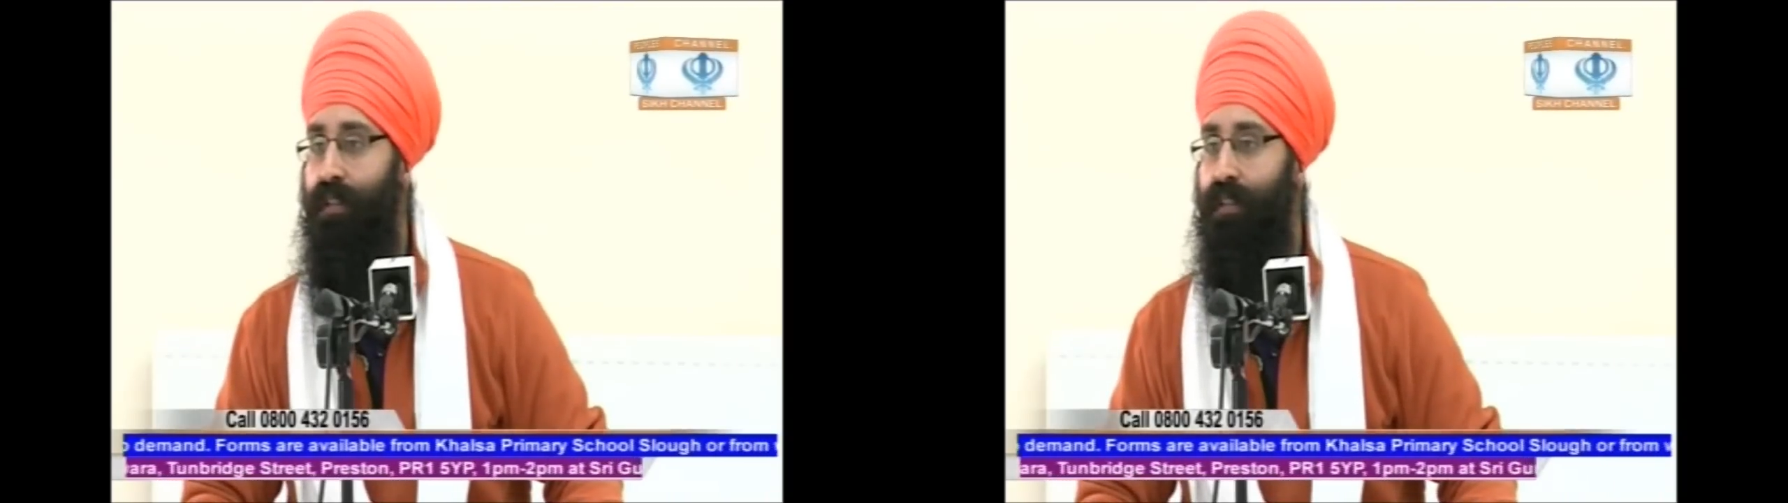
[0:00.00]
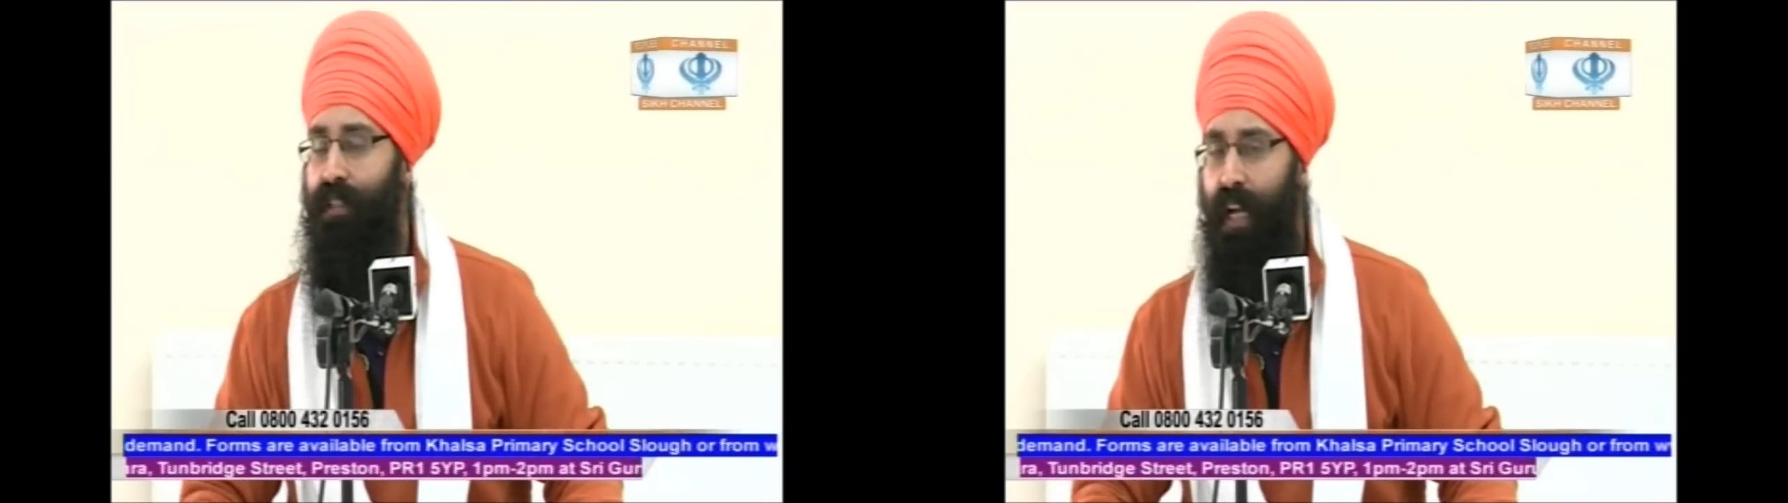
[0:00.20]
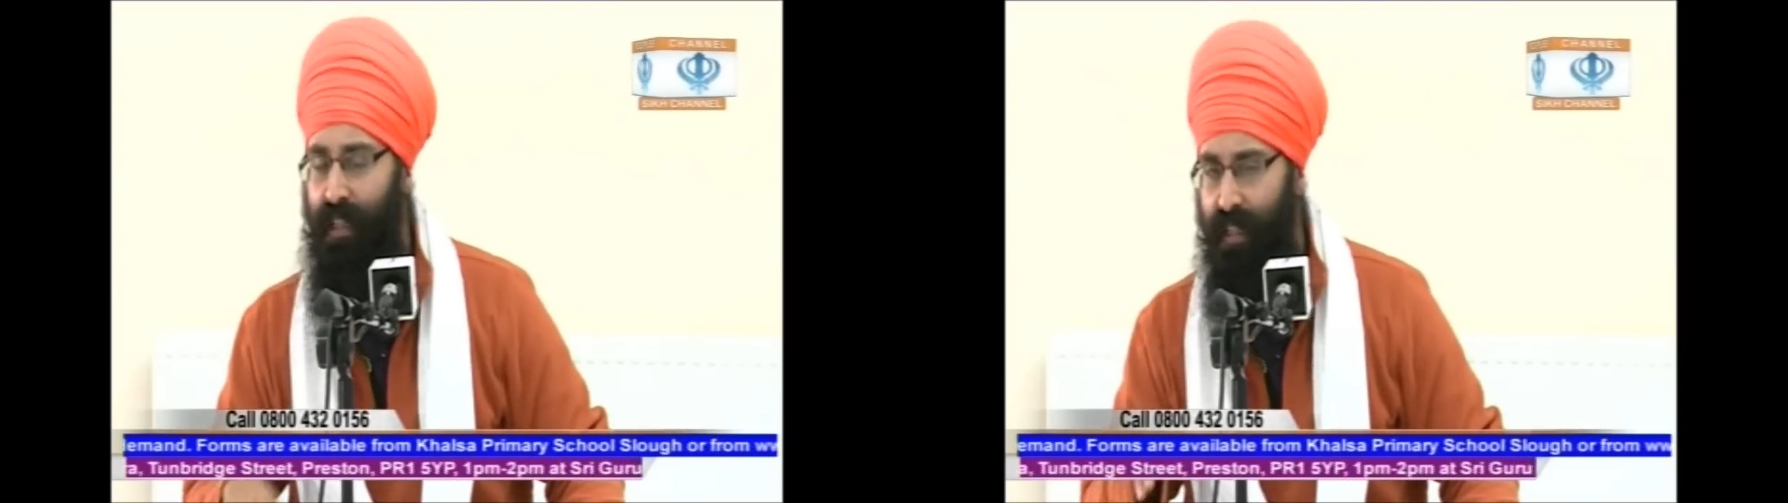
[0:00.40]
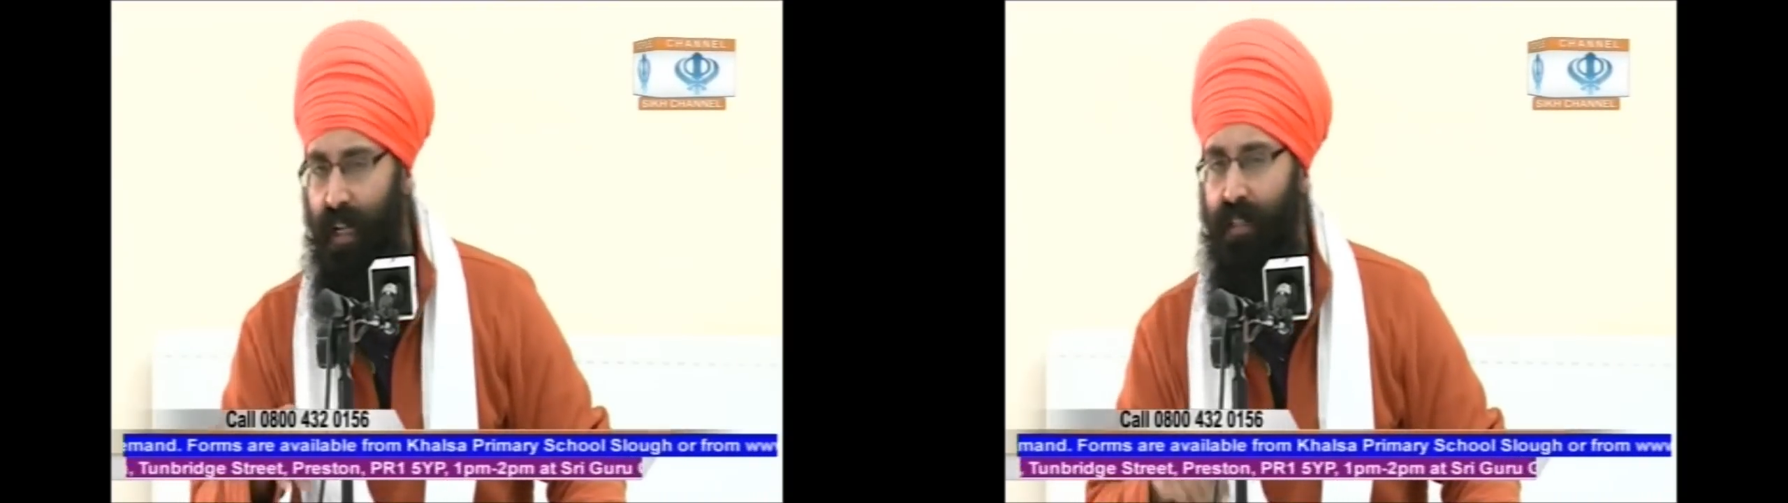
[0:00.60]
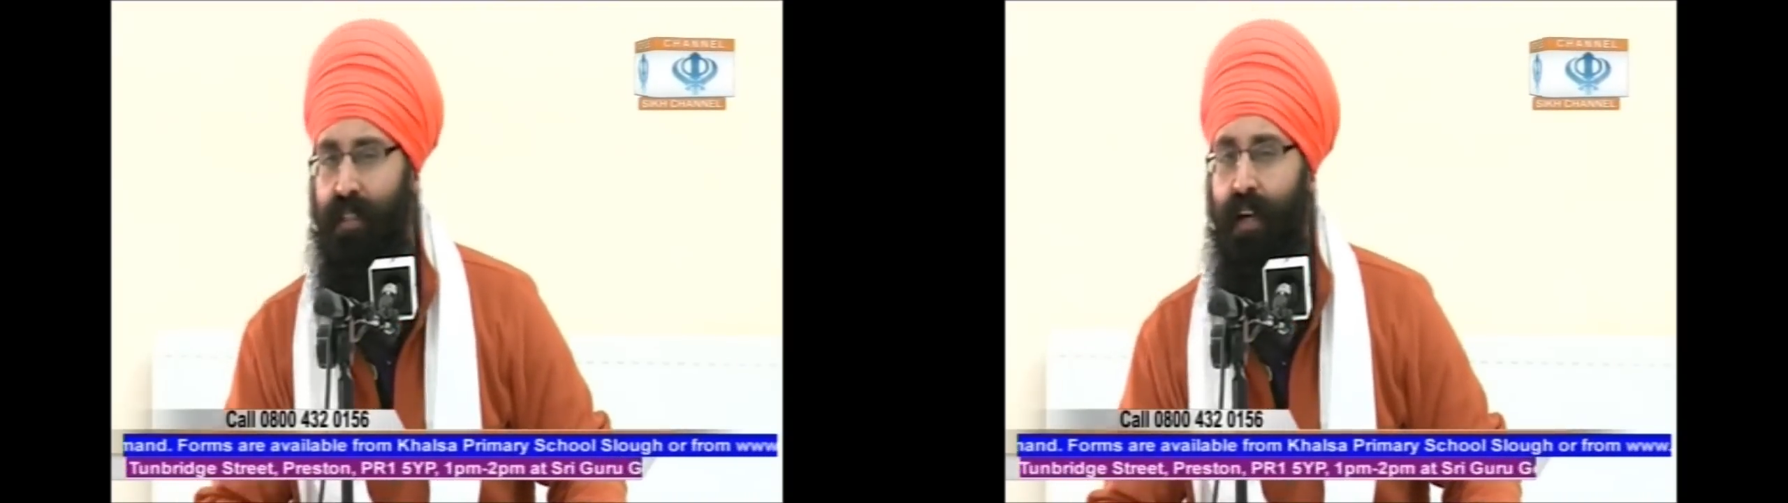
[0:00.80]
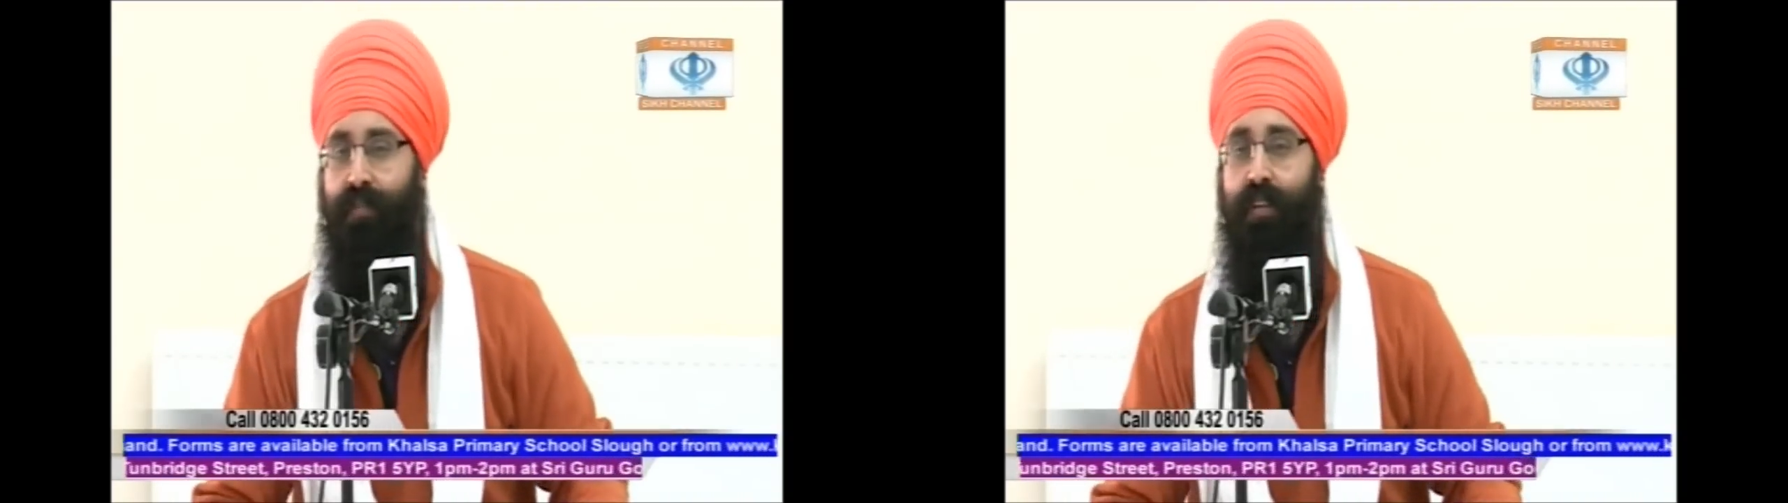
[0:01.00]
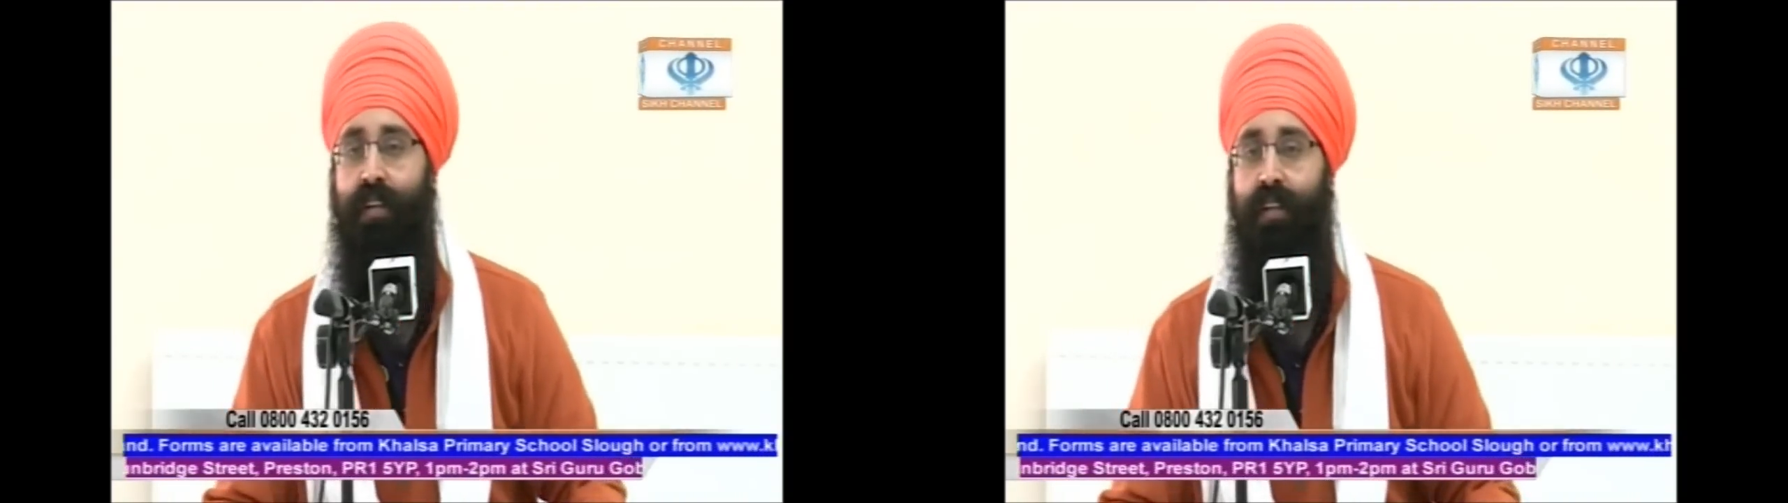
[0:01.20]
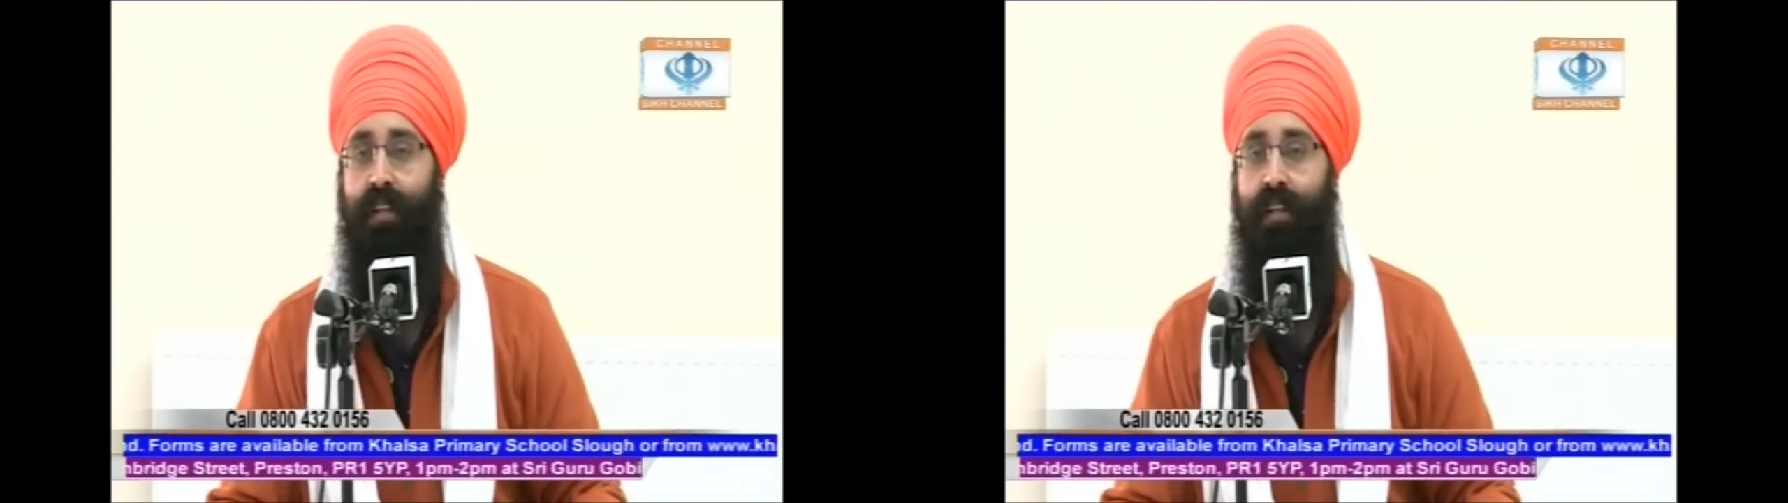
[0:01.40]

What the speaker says: Is there anything else left?